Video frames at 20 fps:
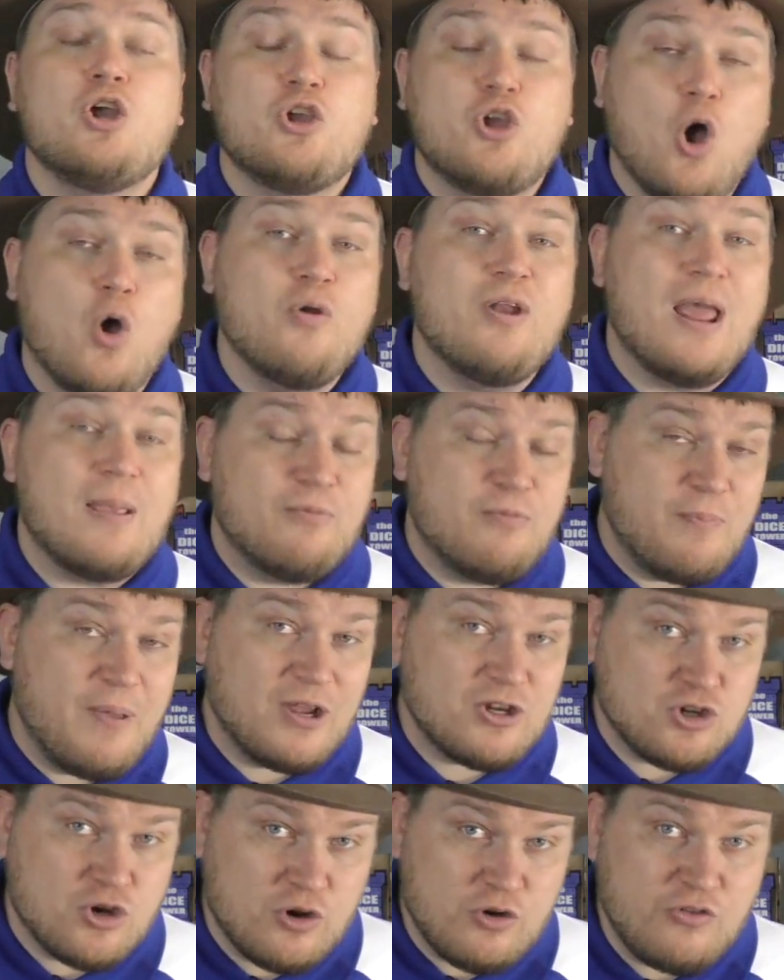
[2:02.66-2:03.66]
Codenames
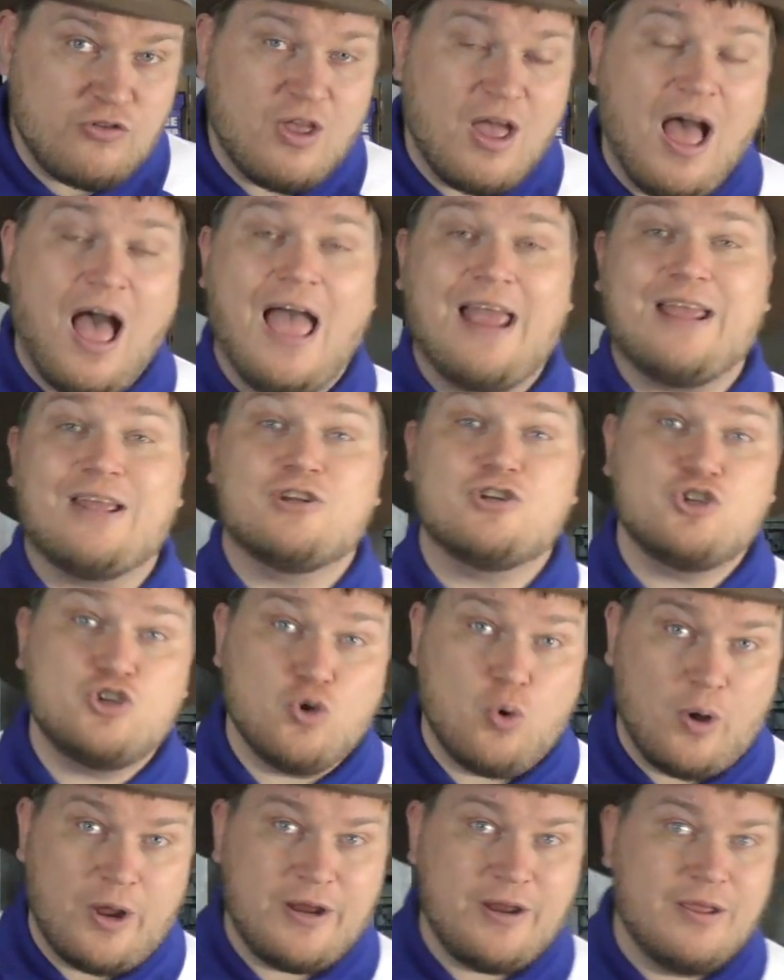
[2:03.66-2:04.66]
Pictures, I
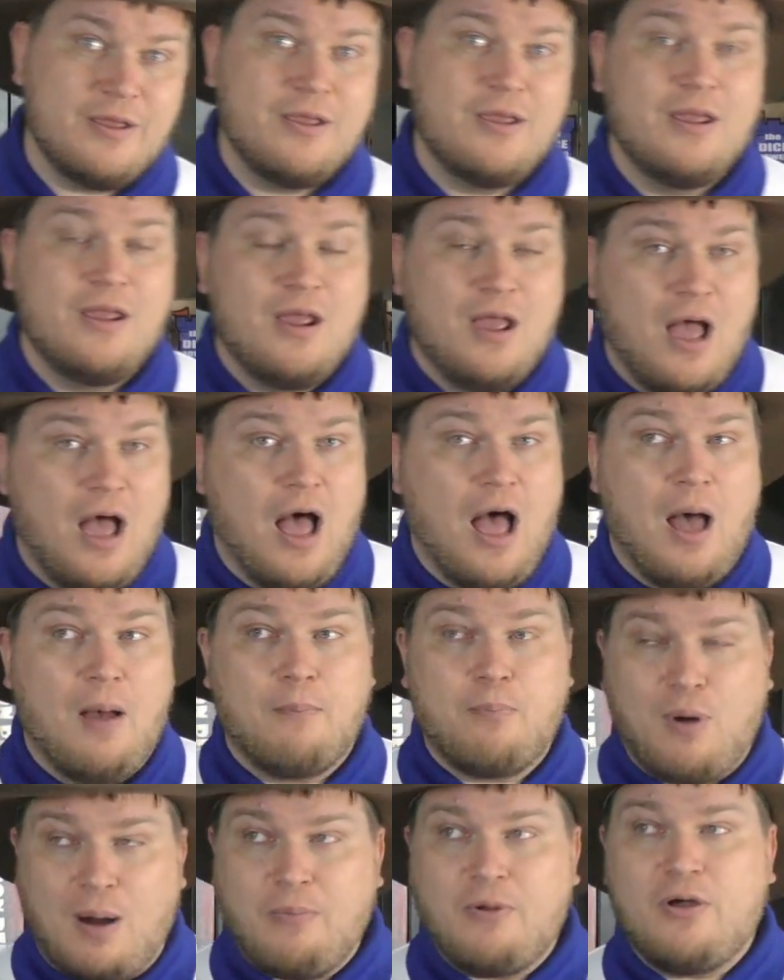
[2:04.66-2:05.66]
enjoyed.
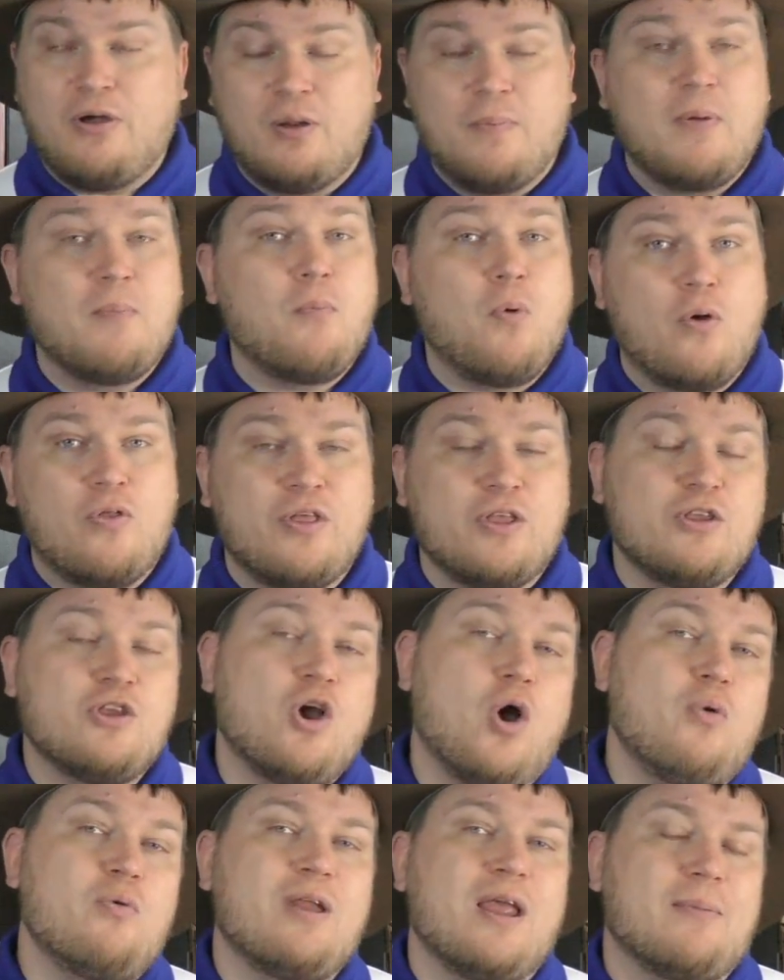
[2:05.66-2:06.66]
Probably a little bit more than
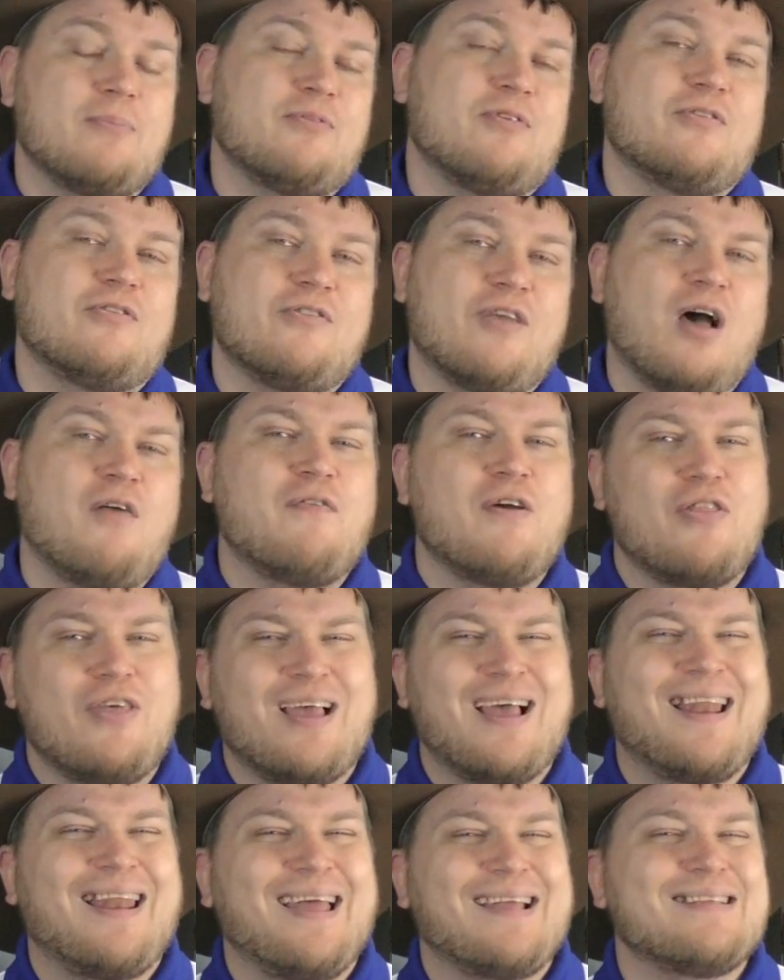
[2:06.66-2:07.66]
Codenames itself. I
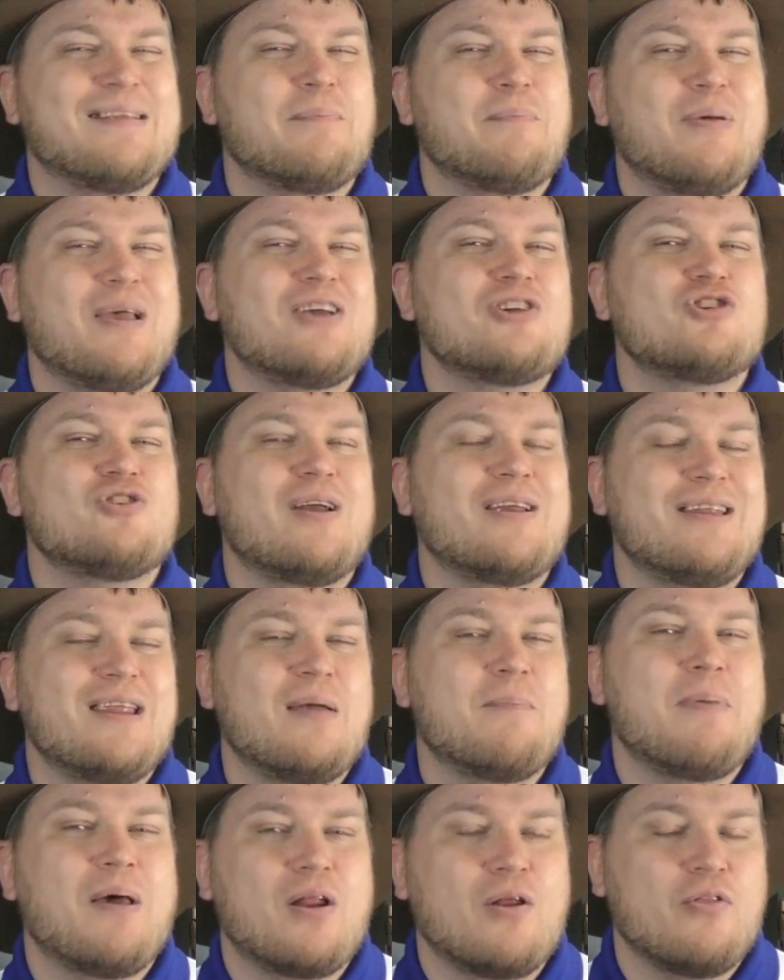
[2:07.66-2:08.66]
think I like the picture
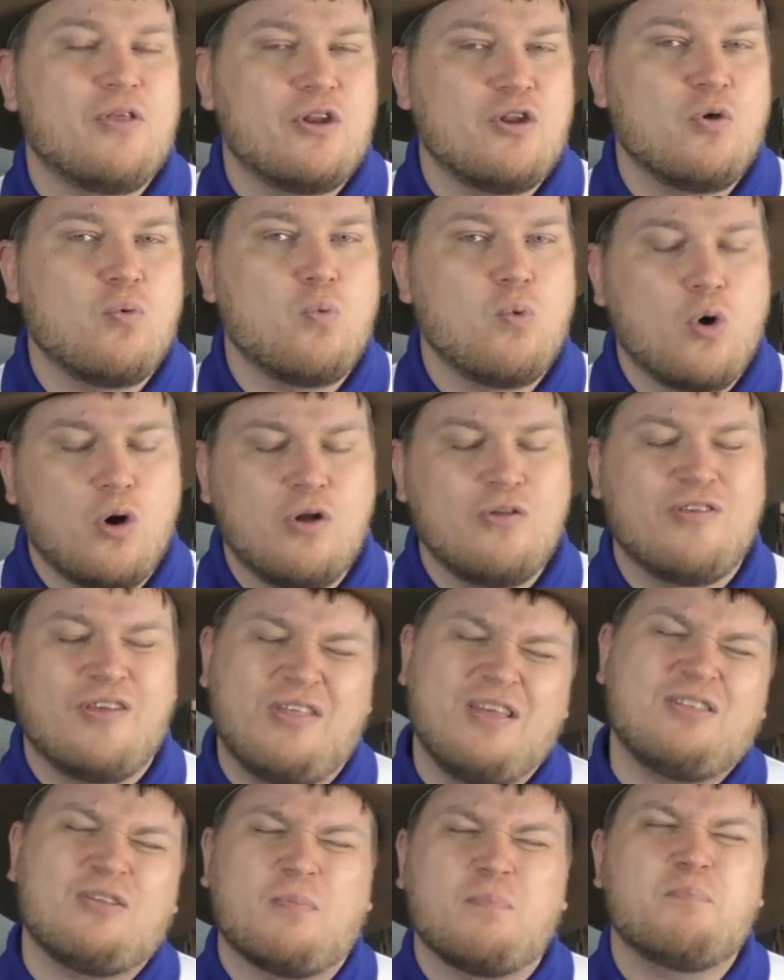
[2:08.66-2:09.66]
idea better than the words. I
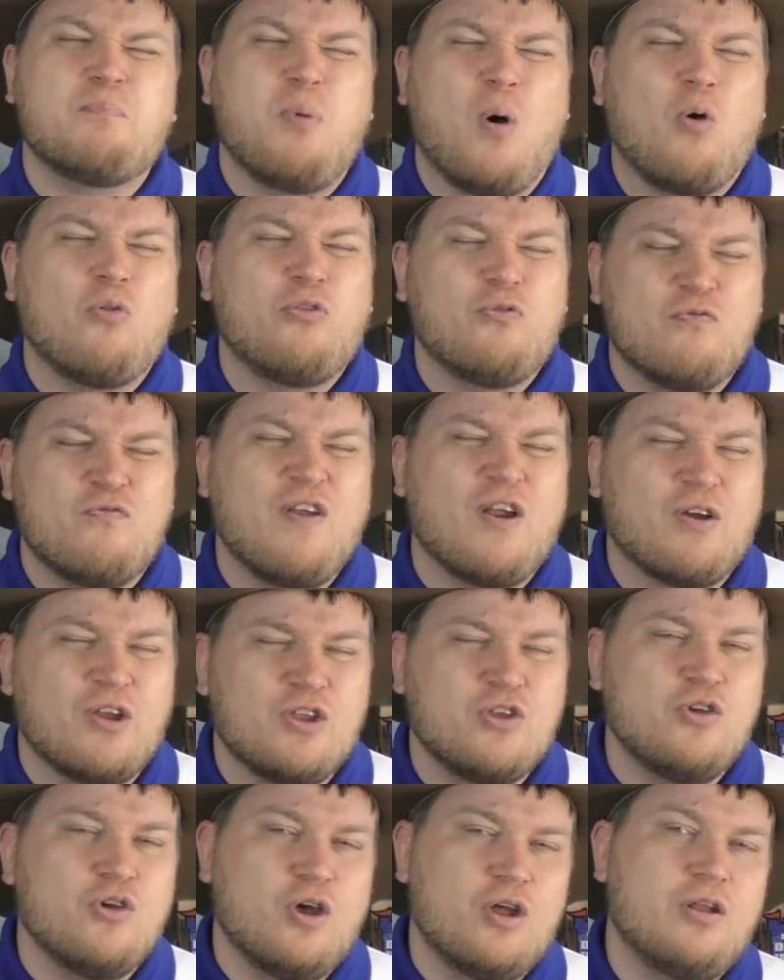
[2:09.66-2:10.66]
think they're both
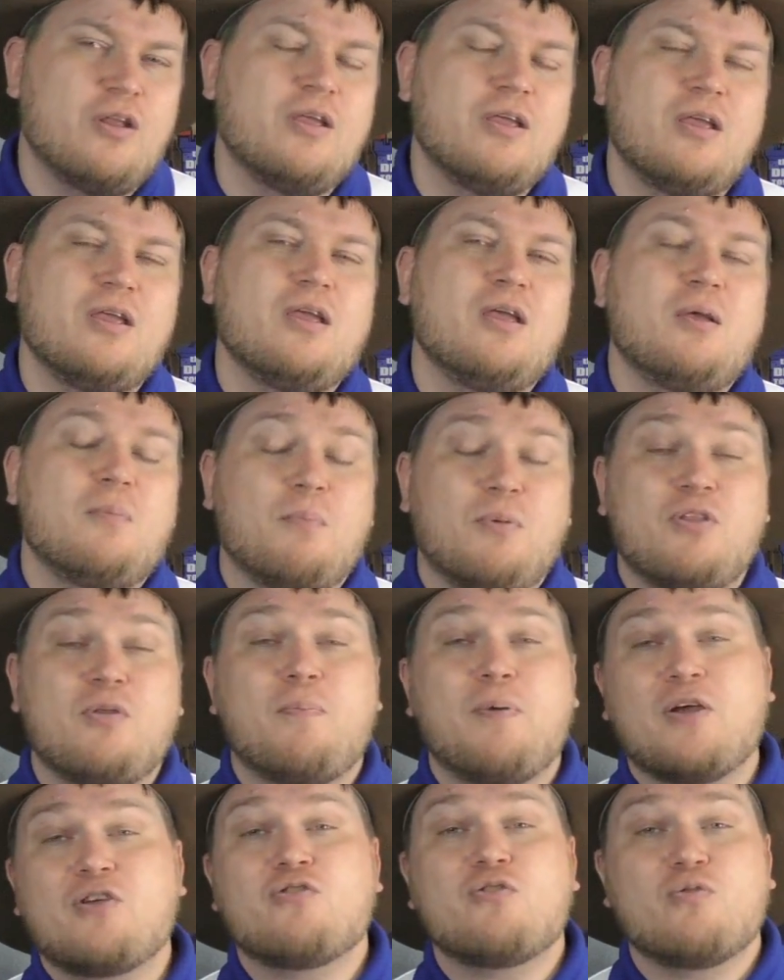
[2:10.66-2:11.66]
very good, but
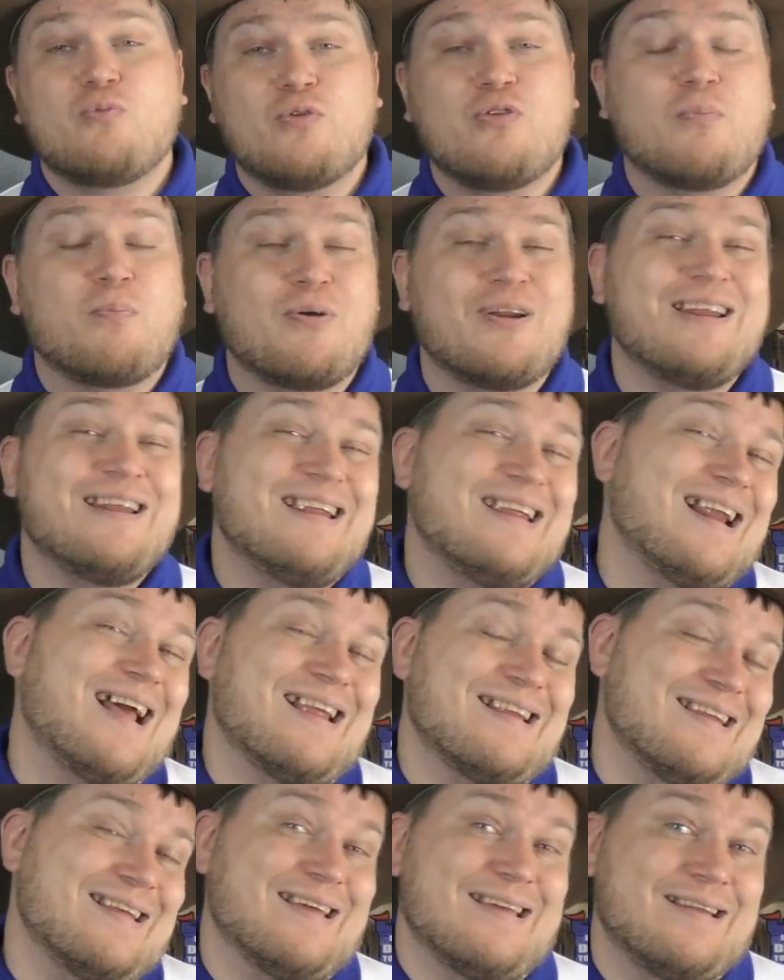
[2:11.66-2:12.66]
the pictures was a pretty neat
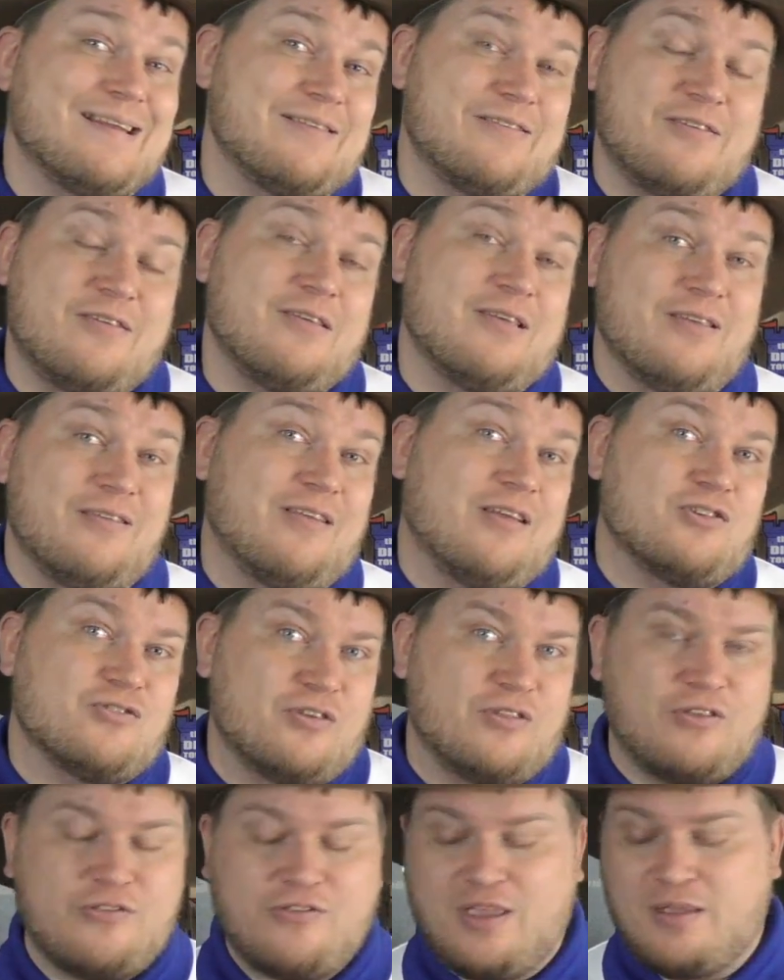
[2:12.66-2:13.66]
idea, and it's
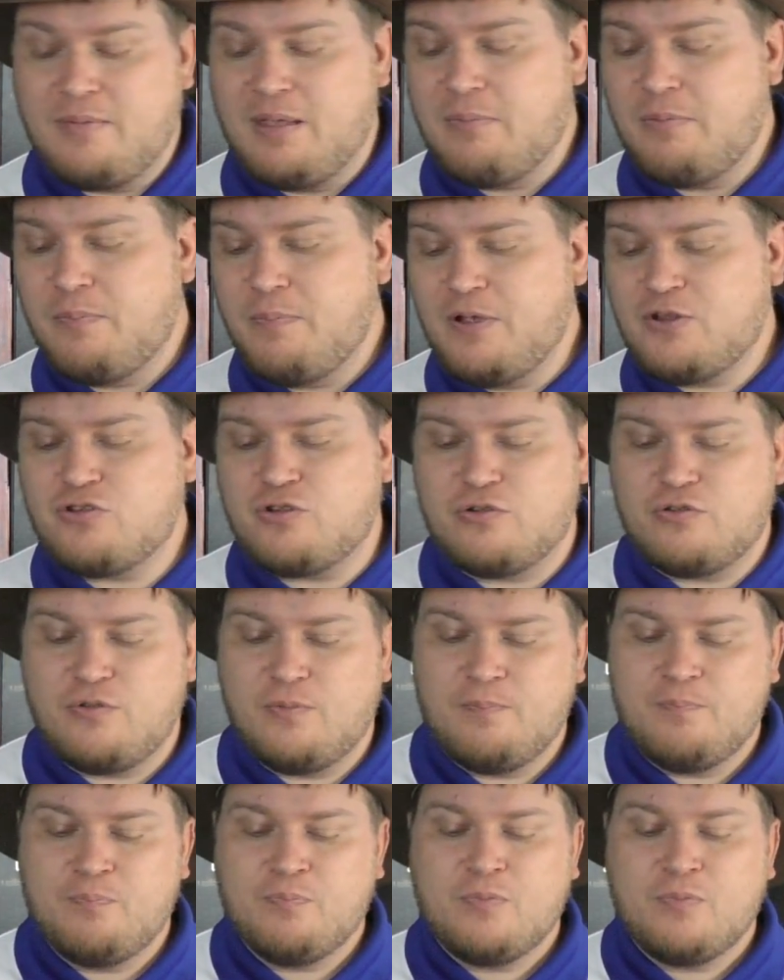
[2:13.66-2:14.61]
essentially the same game with pictures.